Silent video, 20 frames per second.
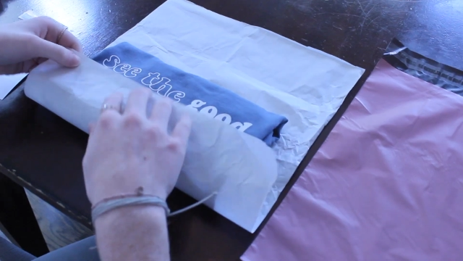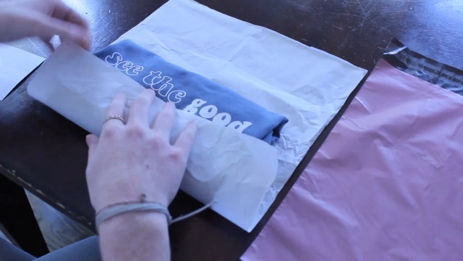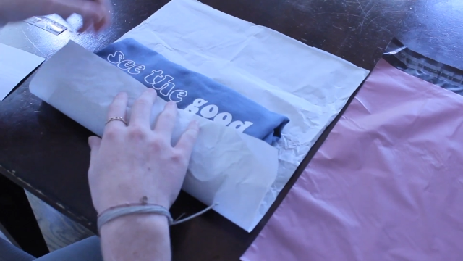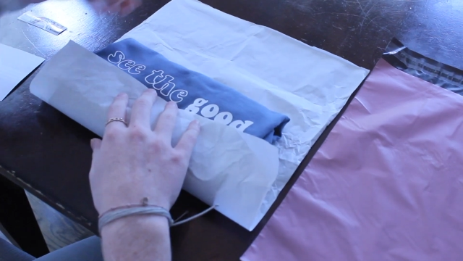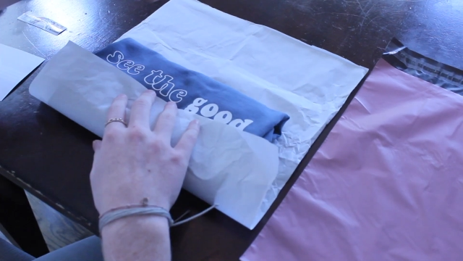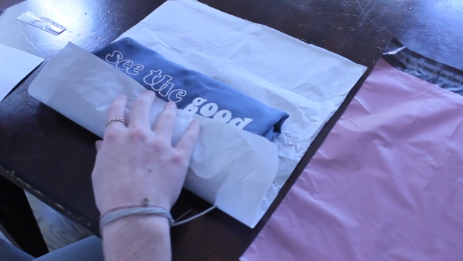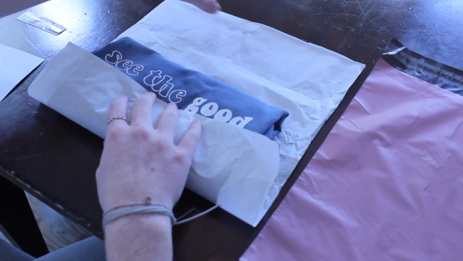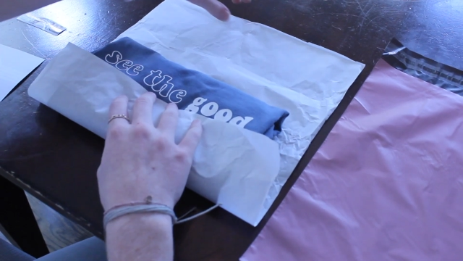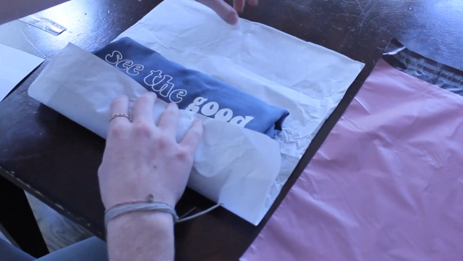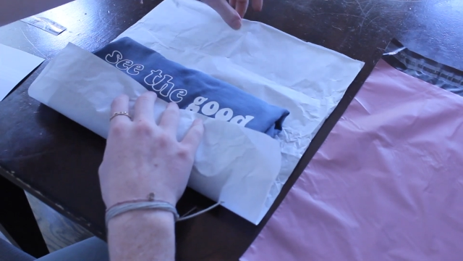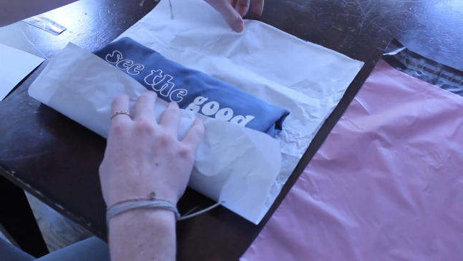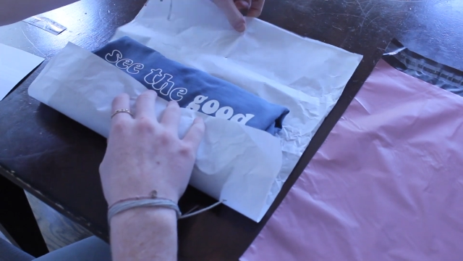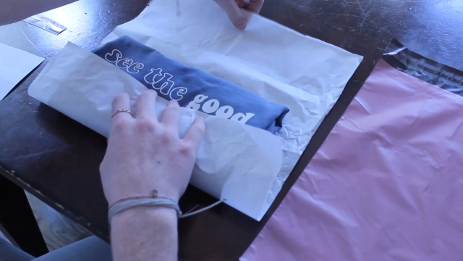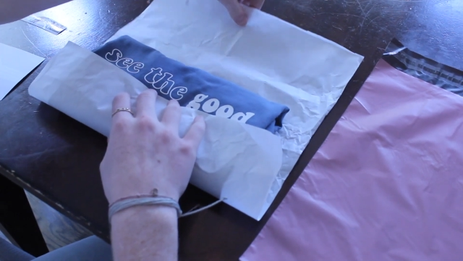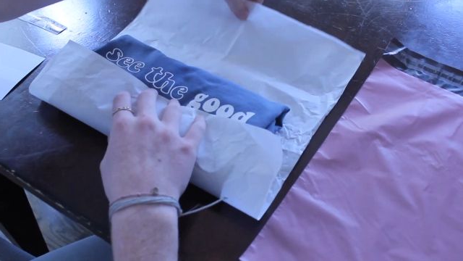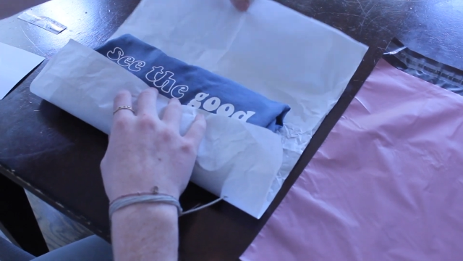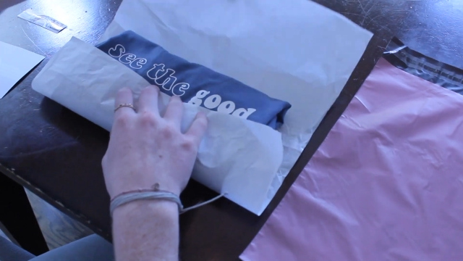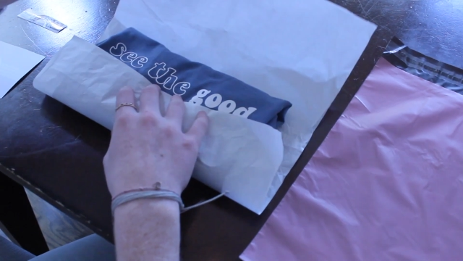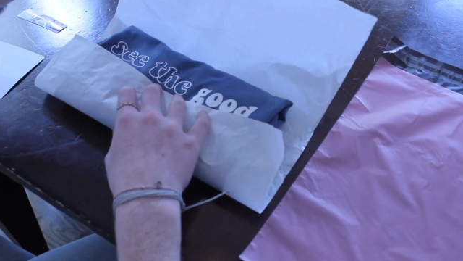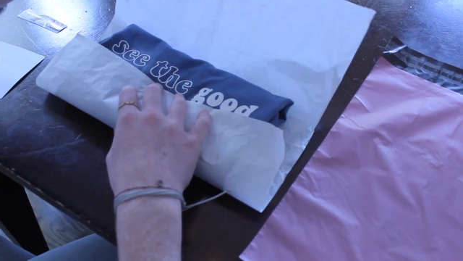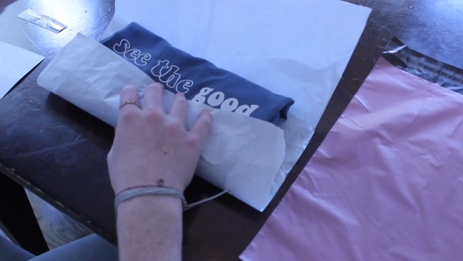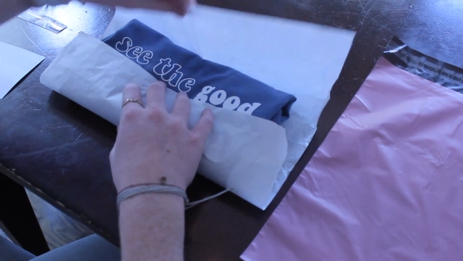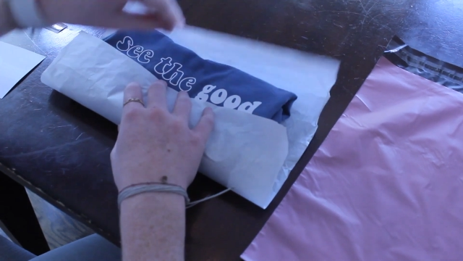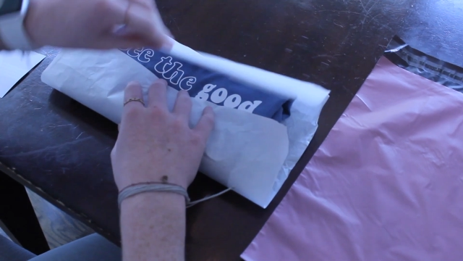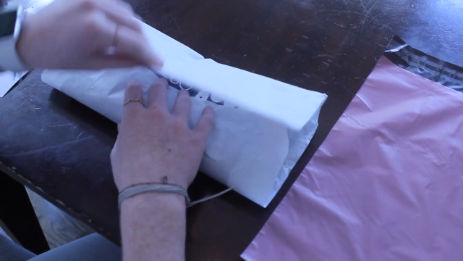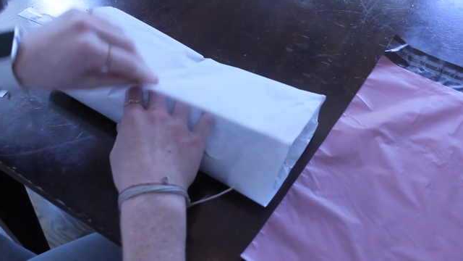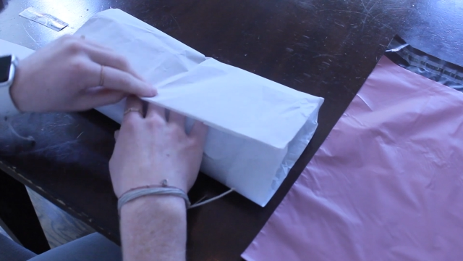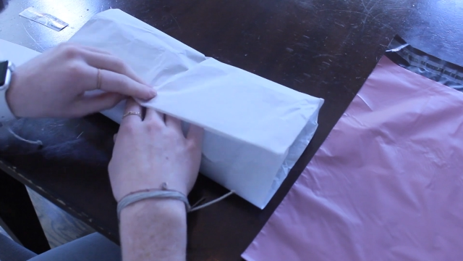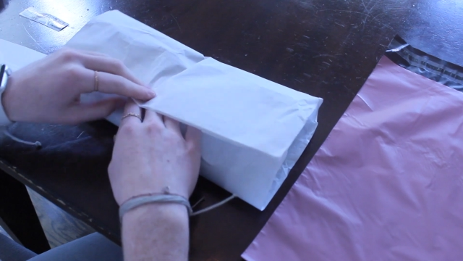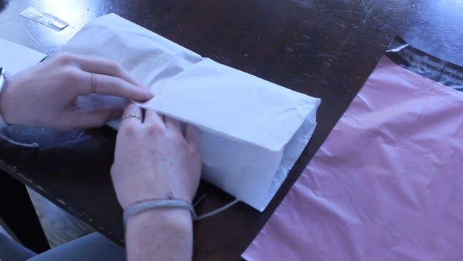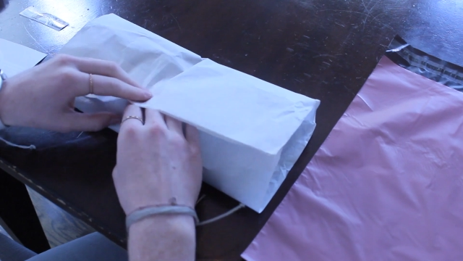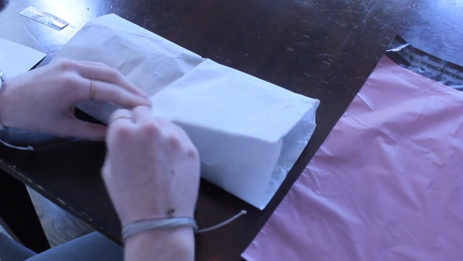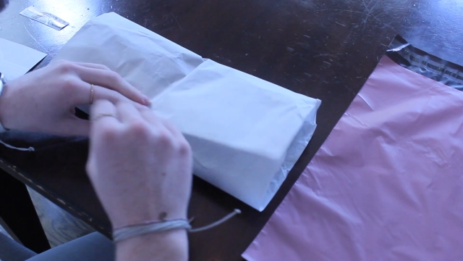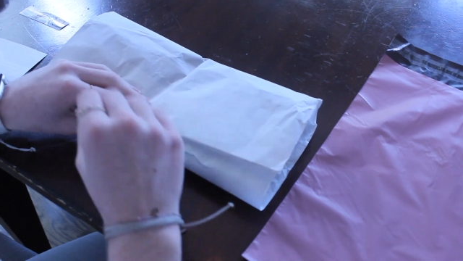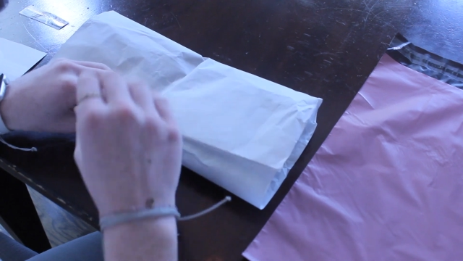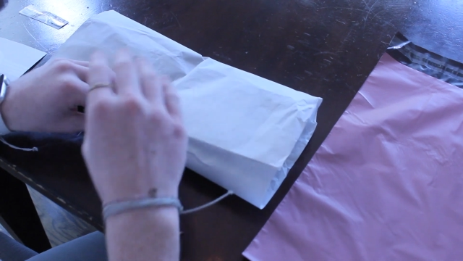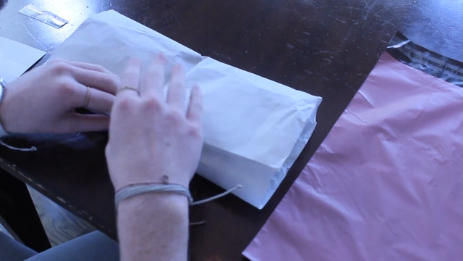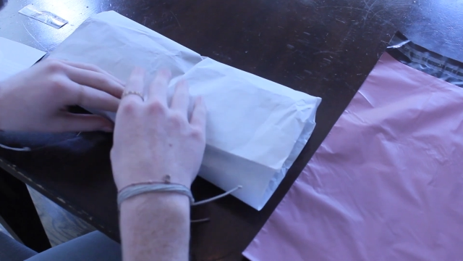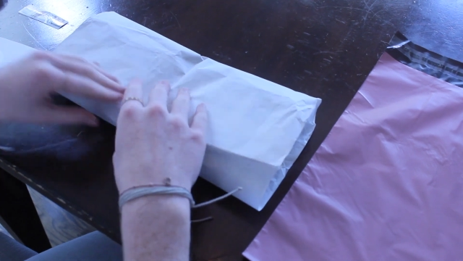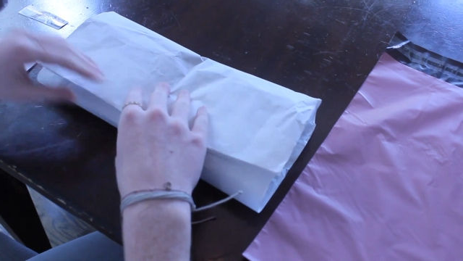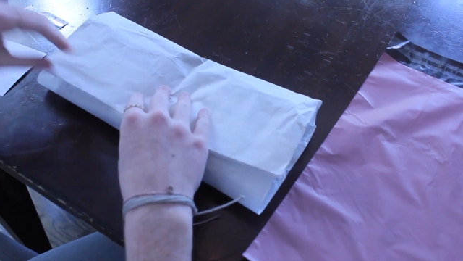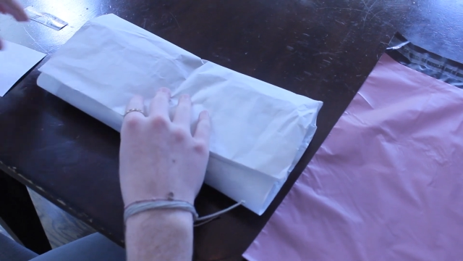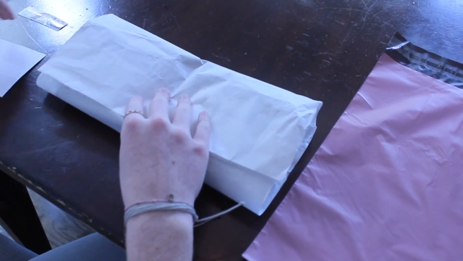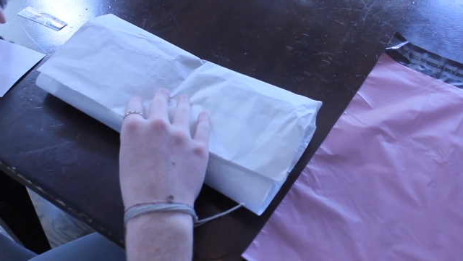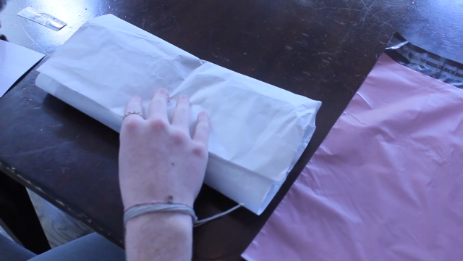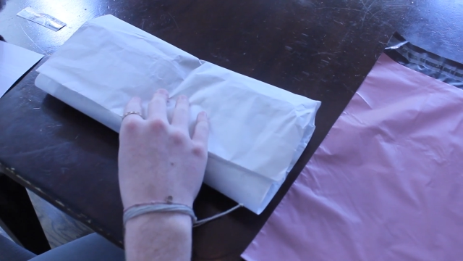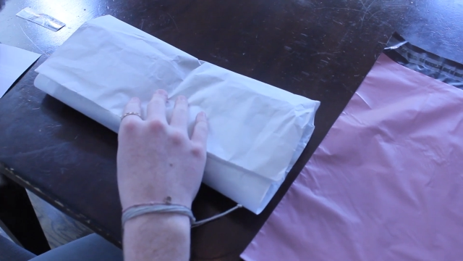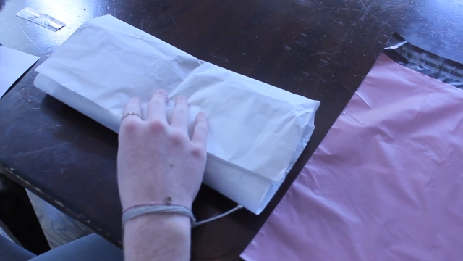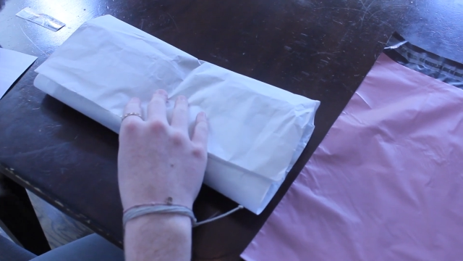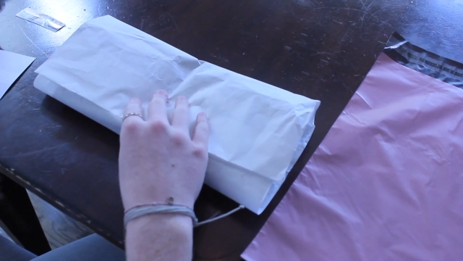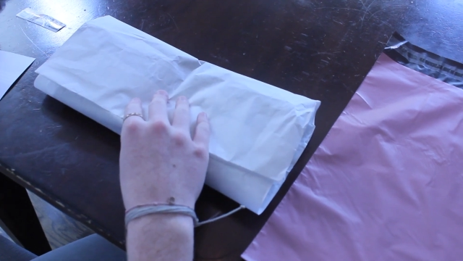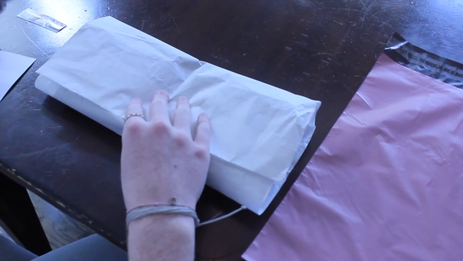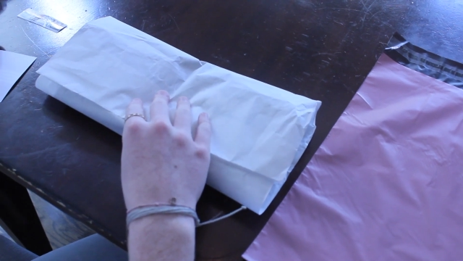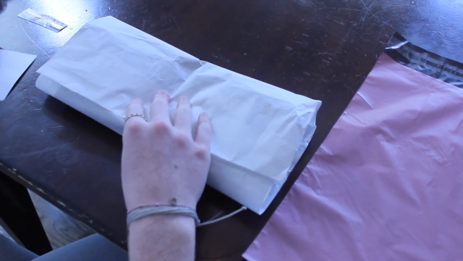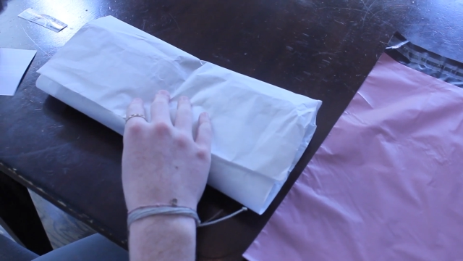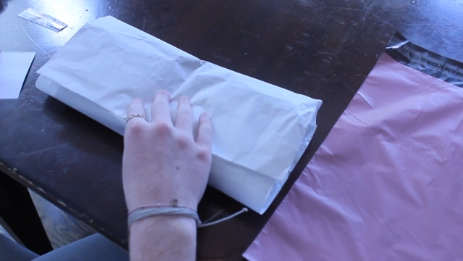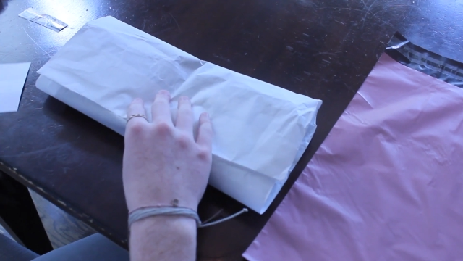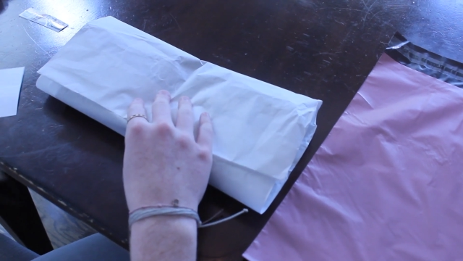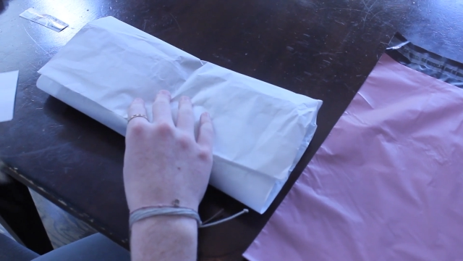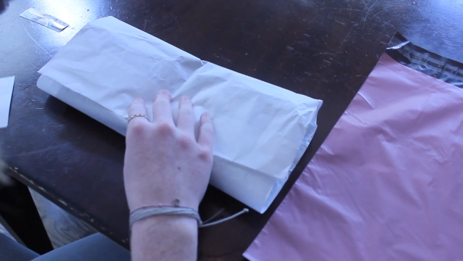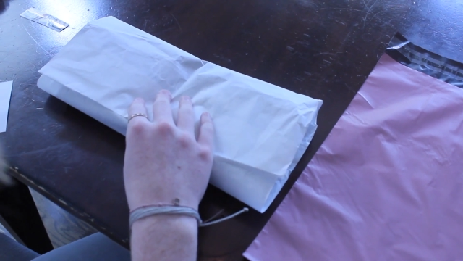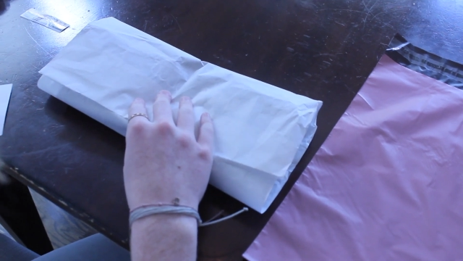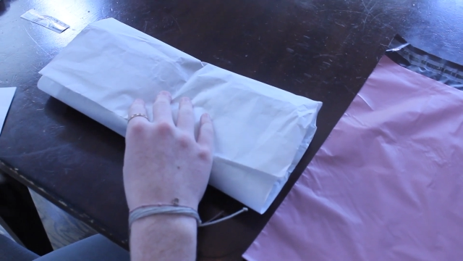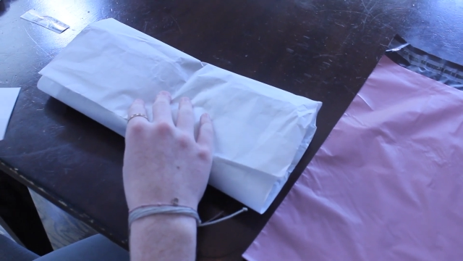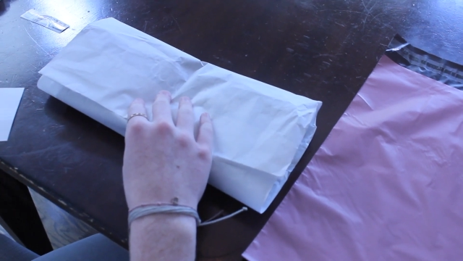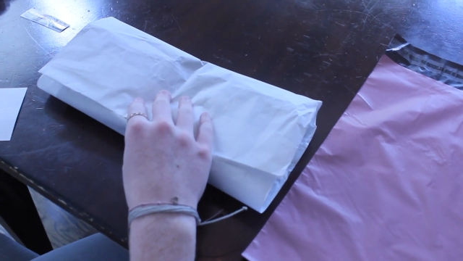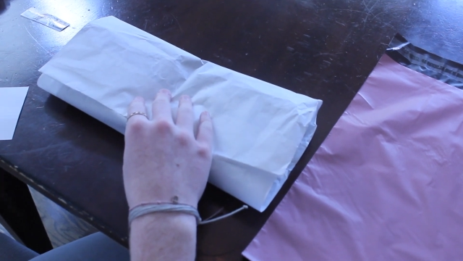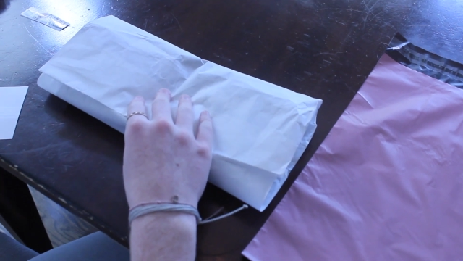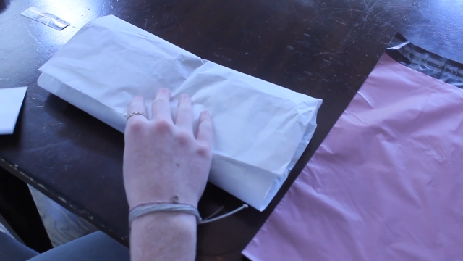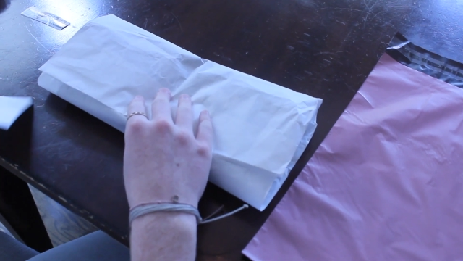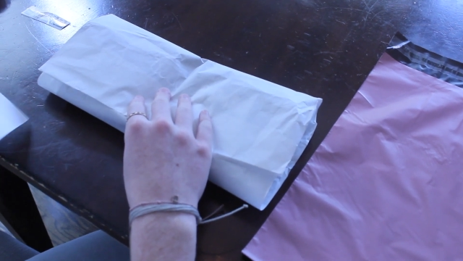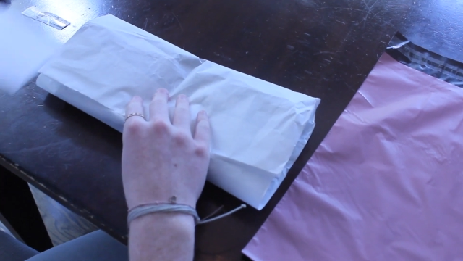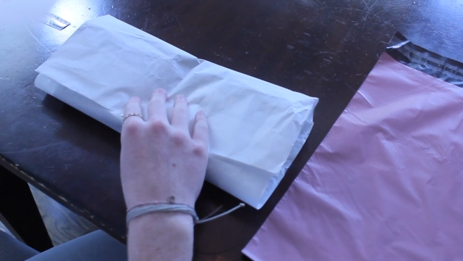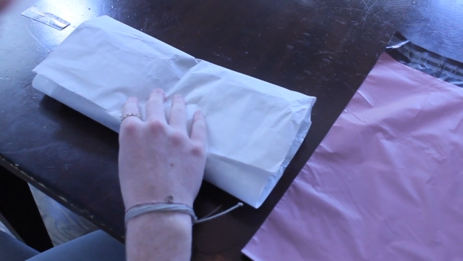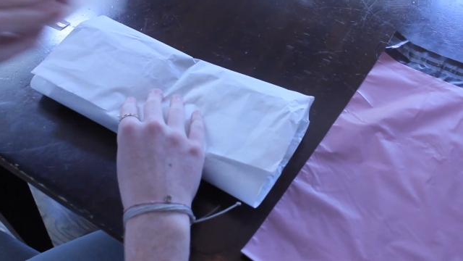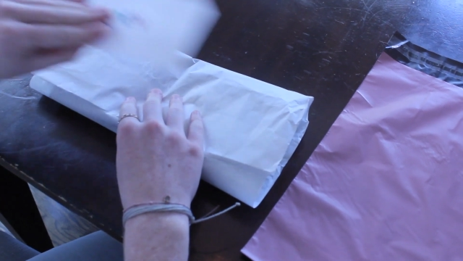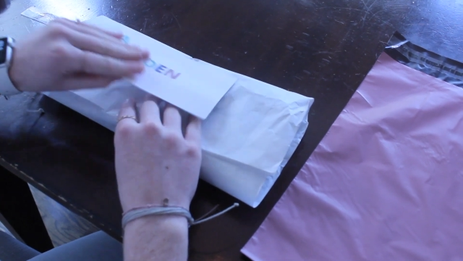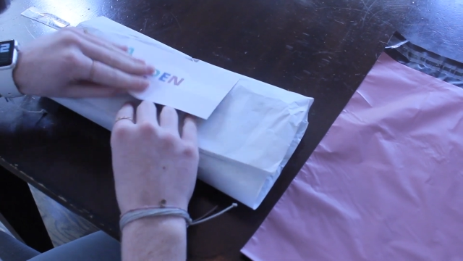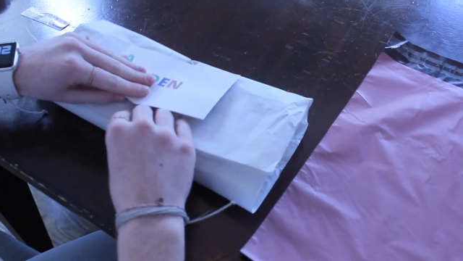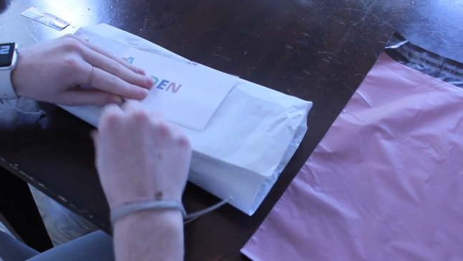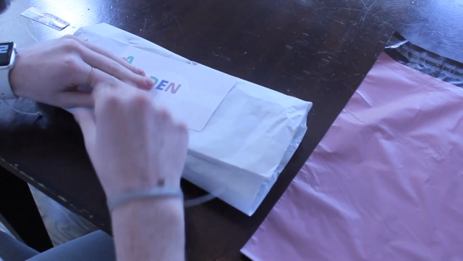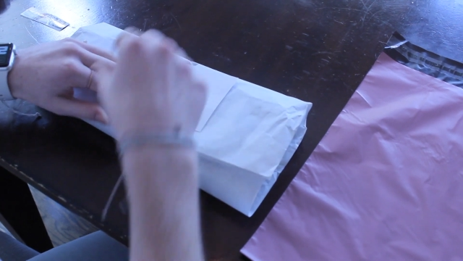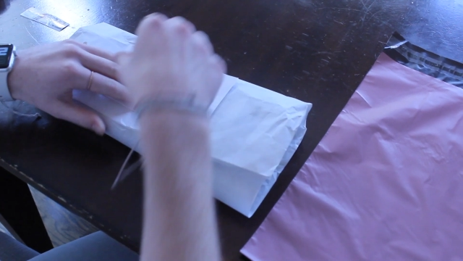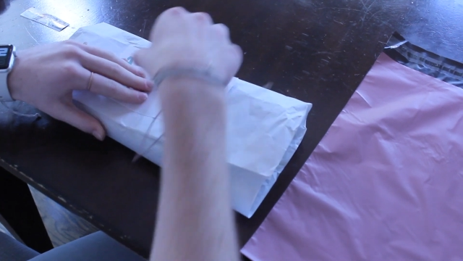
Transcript: Nobody's mouth can be seen.